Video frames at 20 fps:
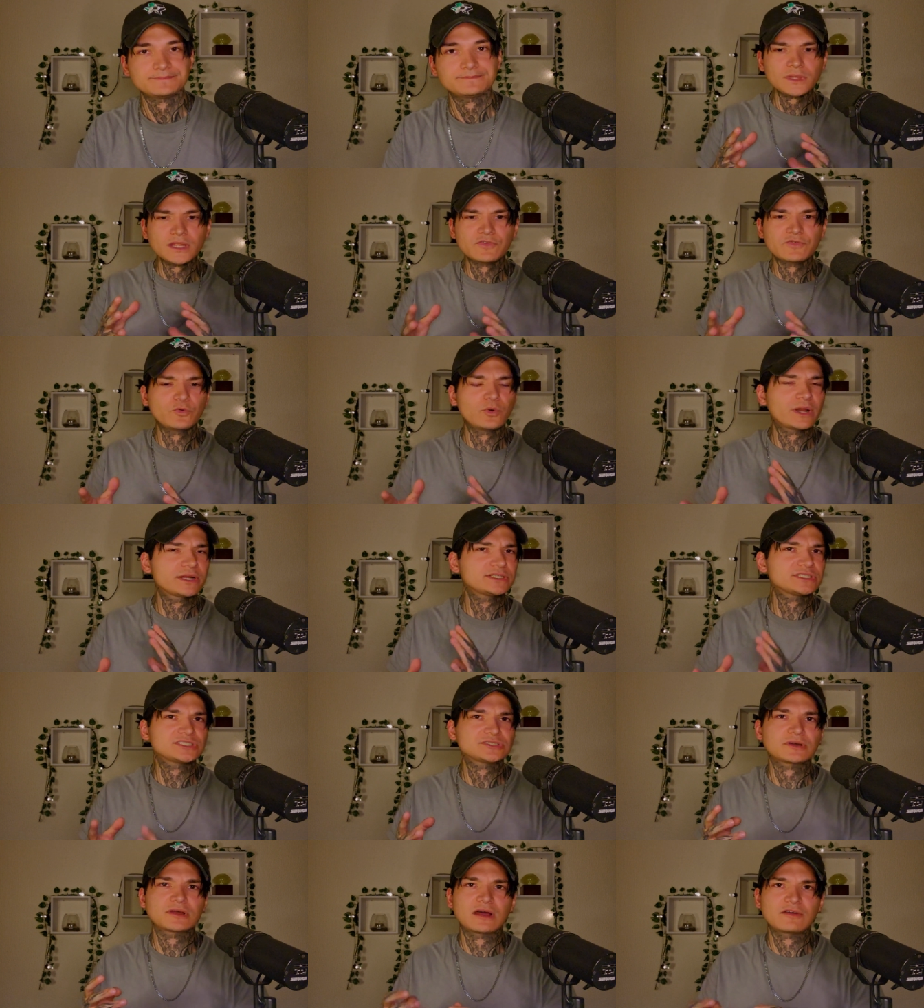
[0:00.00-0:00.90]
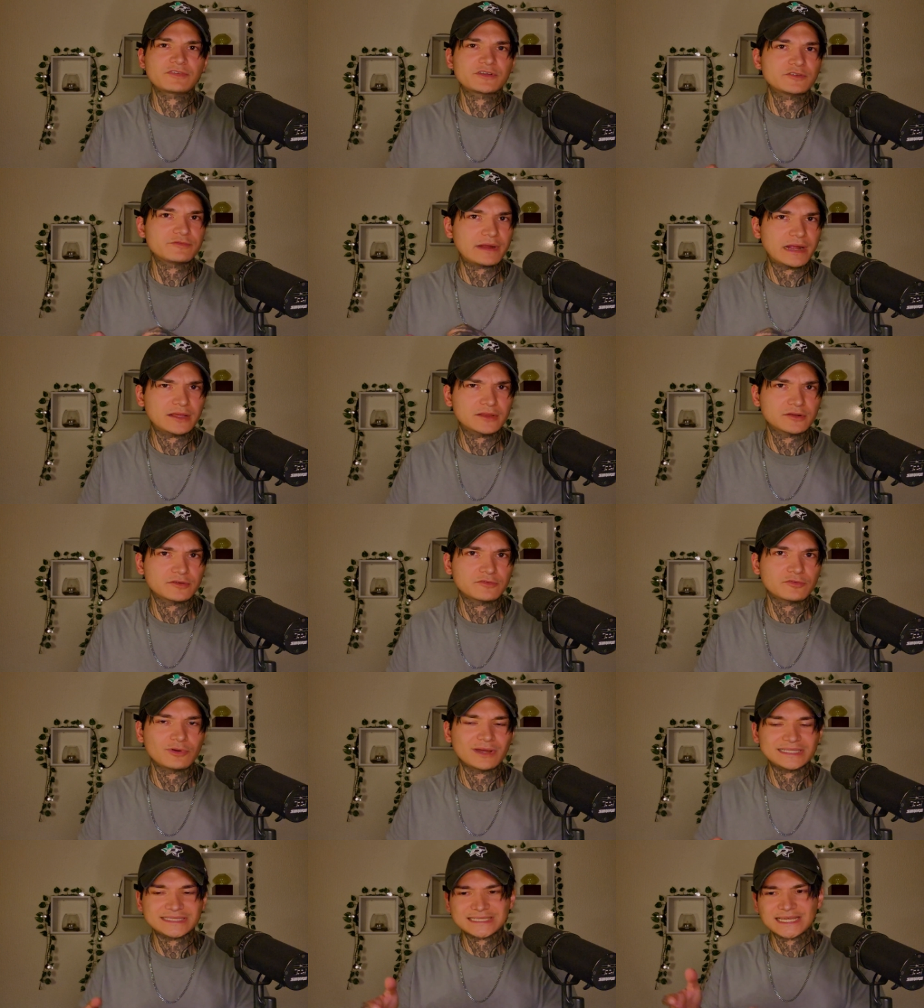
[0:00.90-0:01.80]
If you want to just start off in your regular
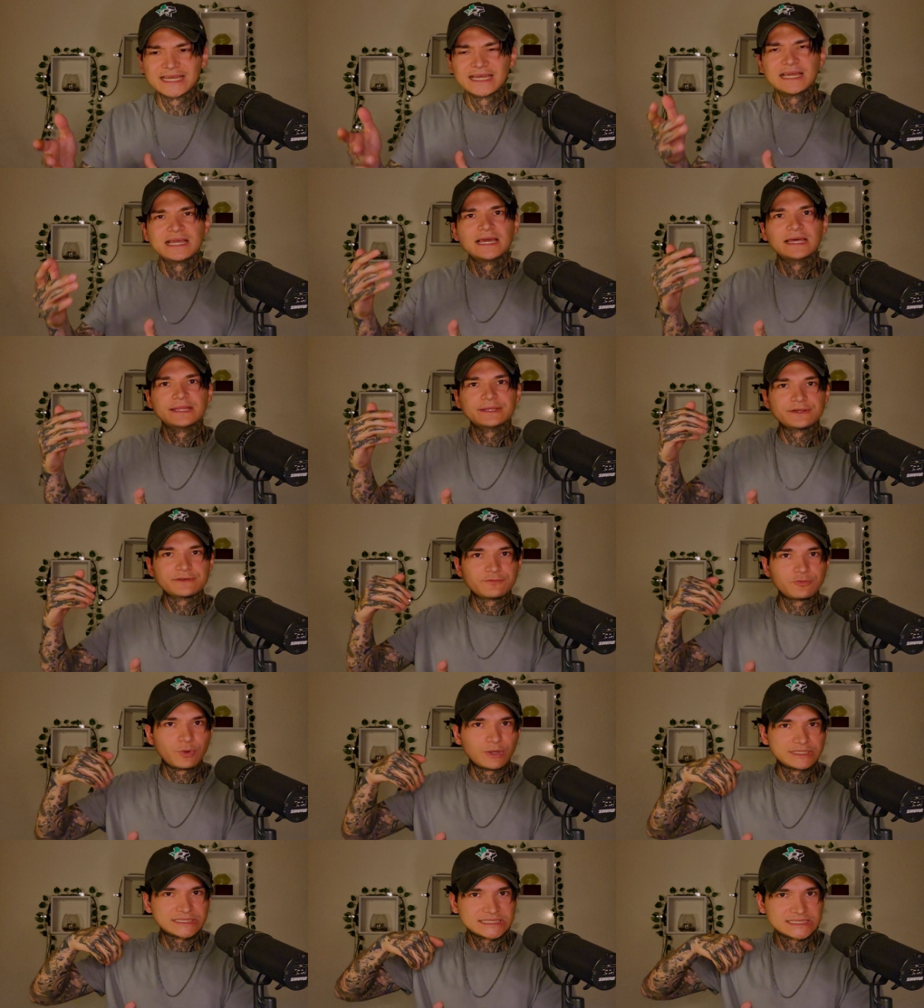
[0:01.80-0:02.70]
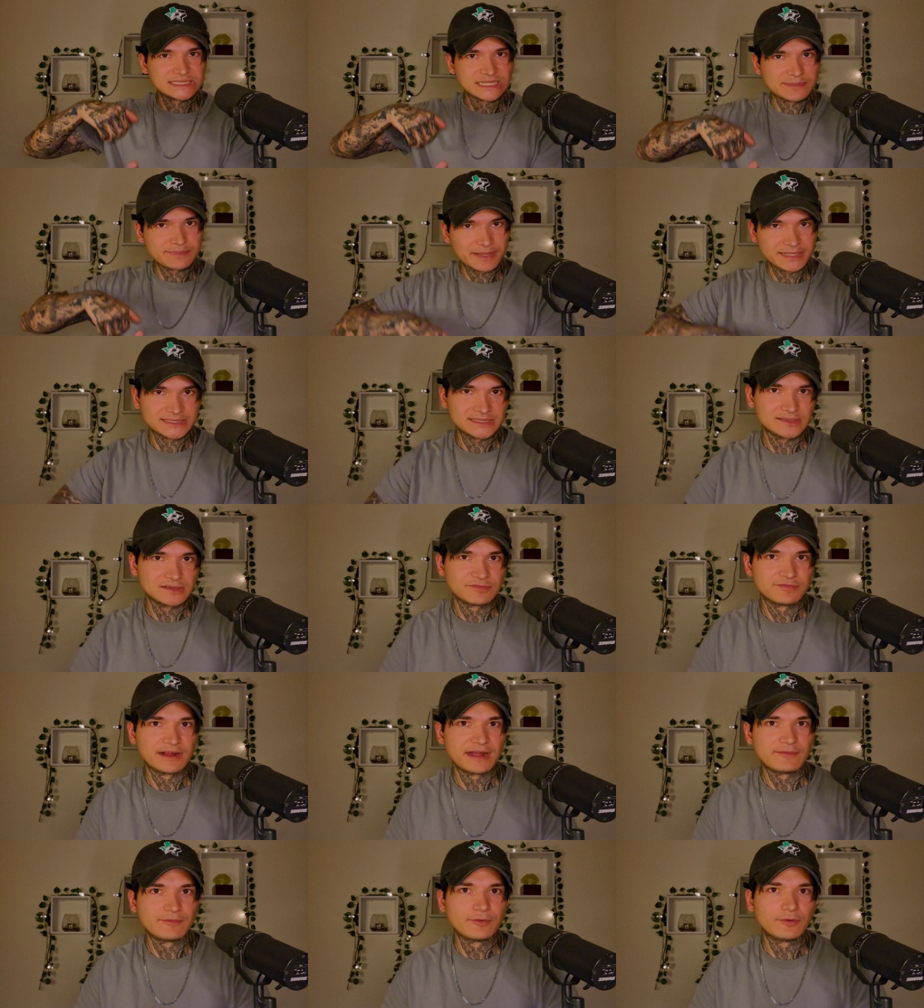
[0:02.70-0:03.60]
voice and let your voice slip into the
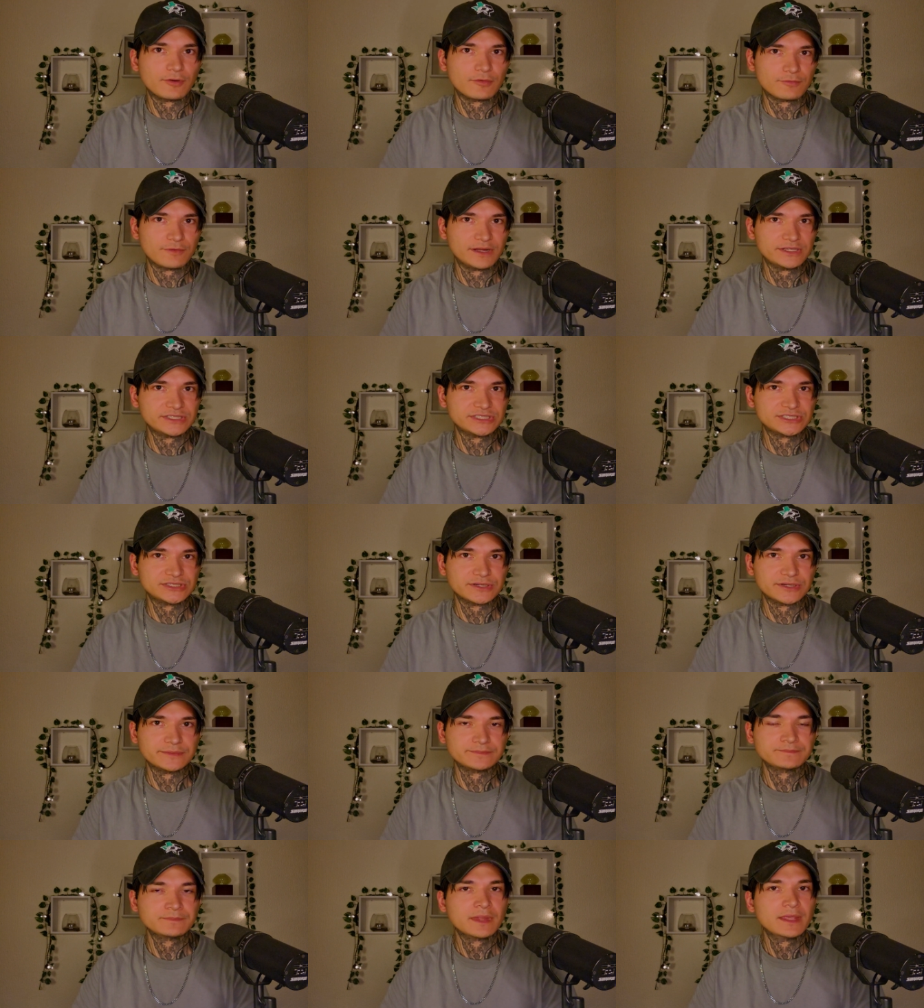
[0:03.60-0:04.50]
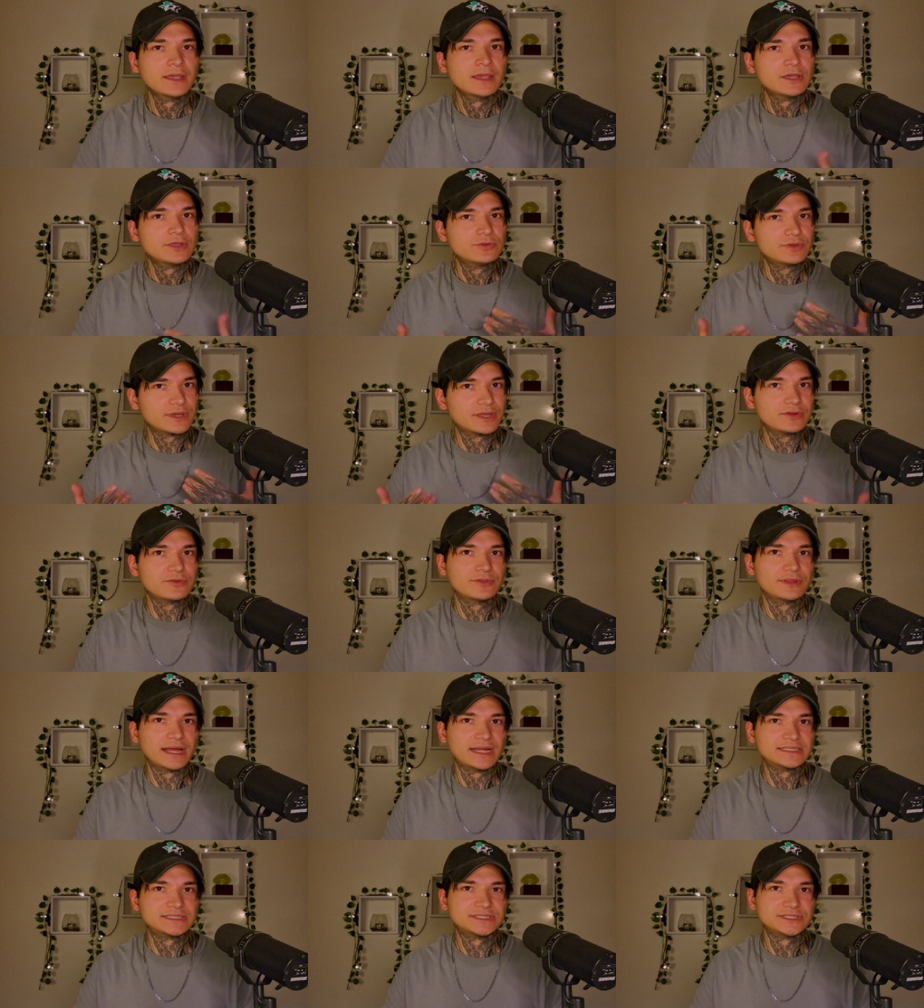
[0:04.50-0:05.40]
fry vocal register, you can do
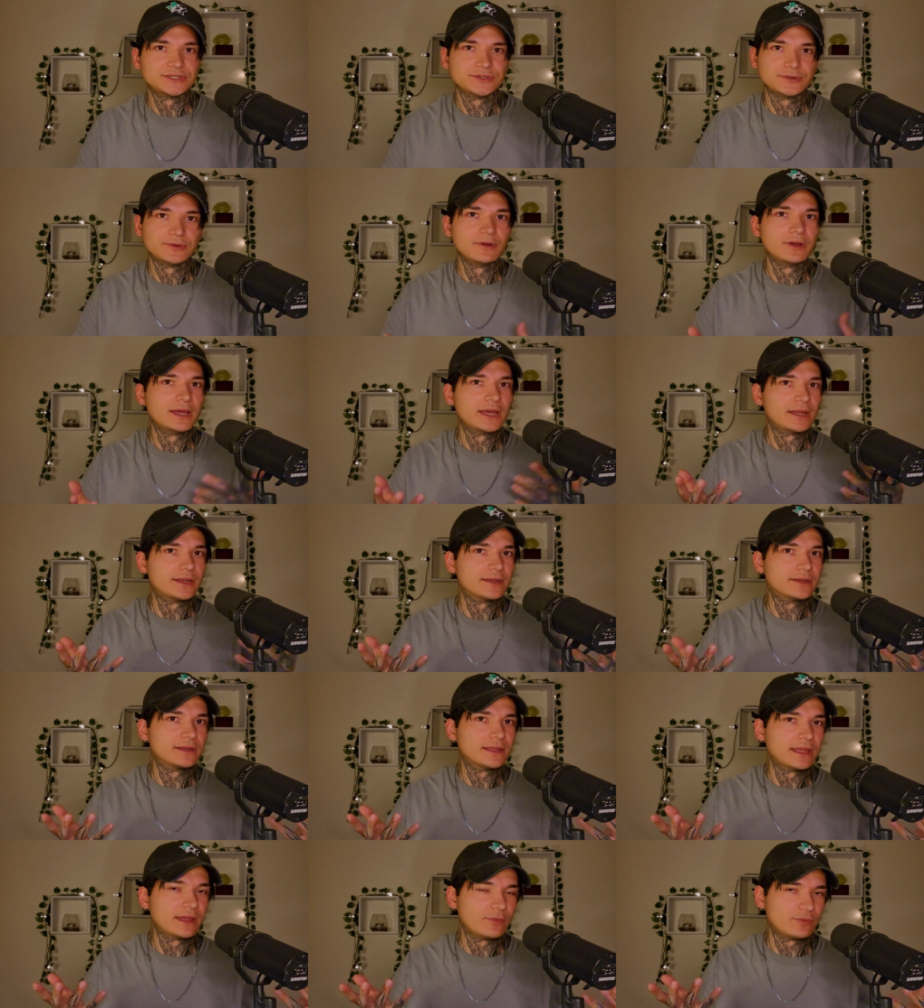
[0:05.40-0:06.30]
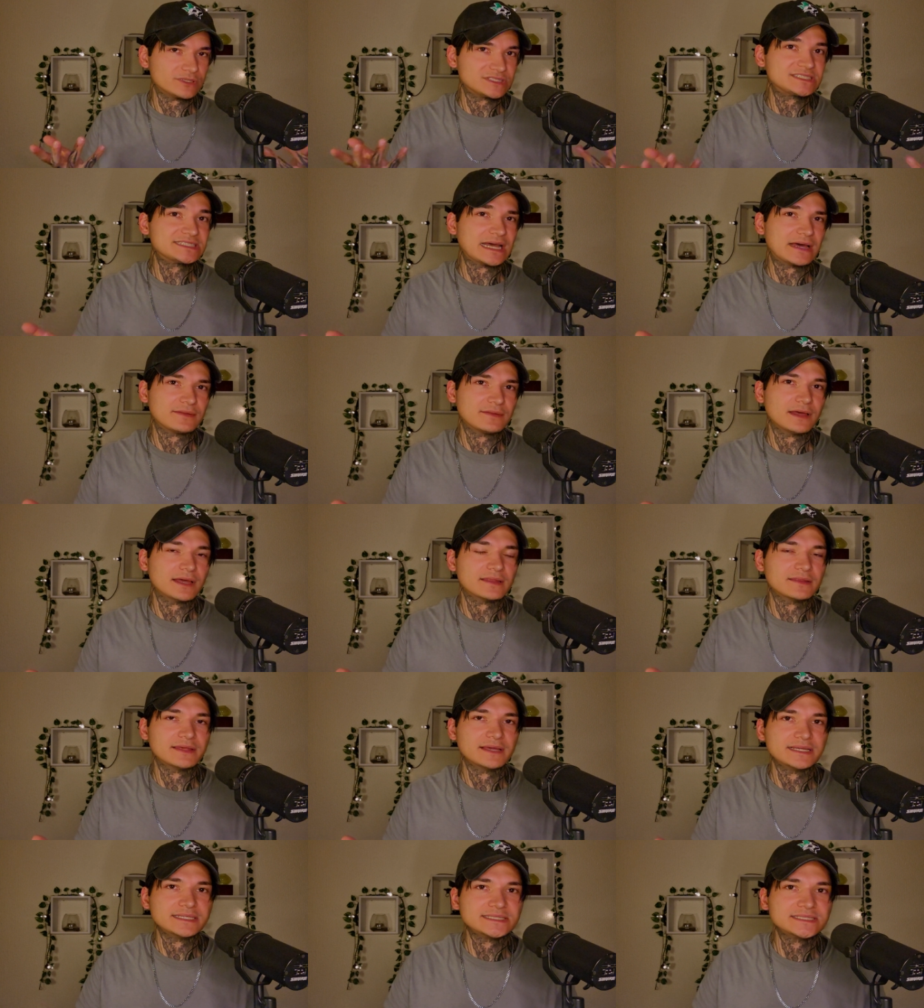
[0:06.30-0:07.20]
that too. And it would sound like
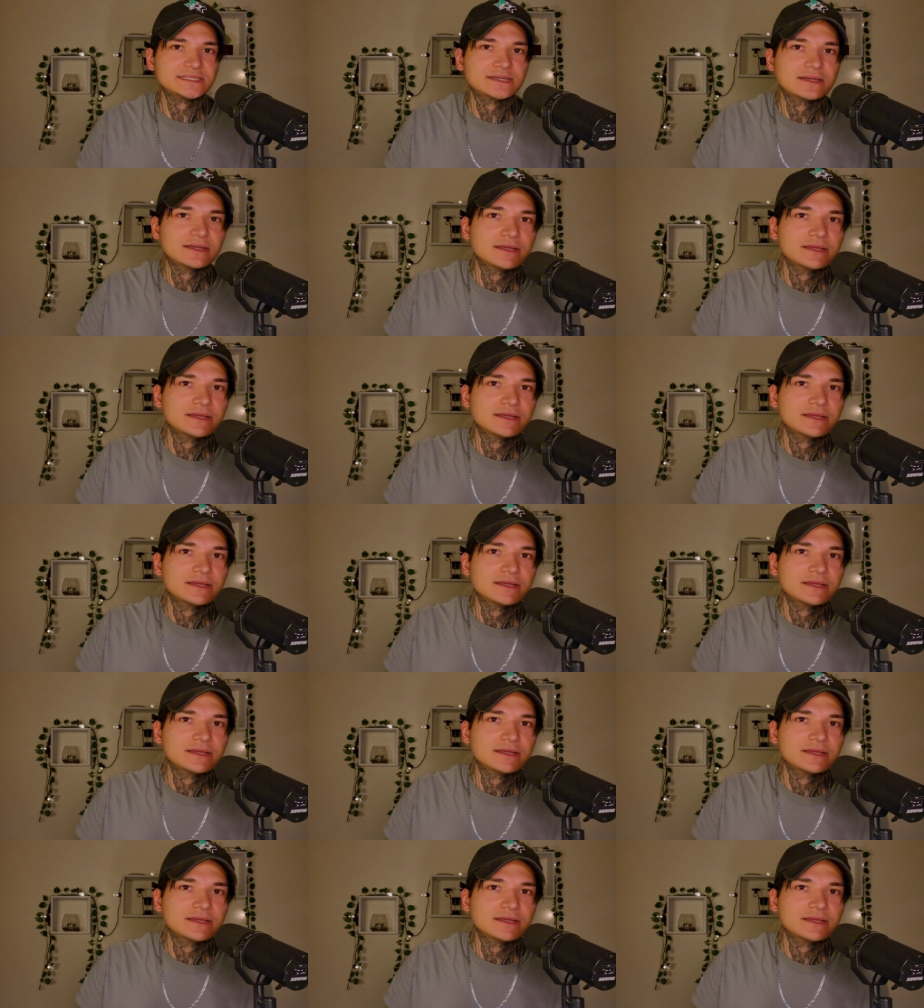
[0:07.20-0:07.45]
this.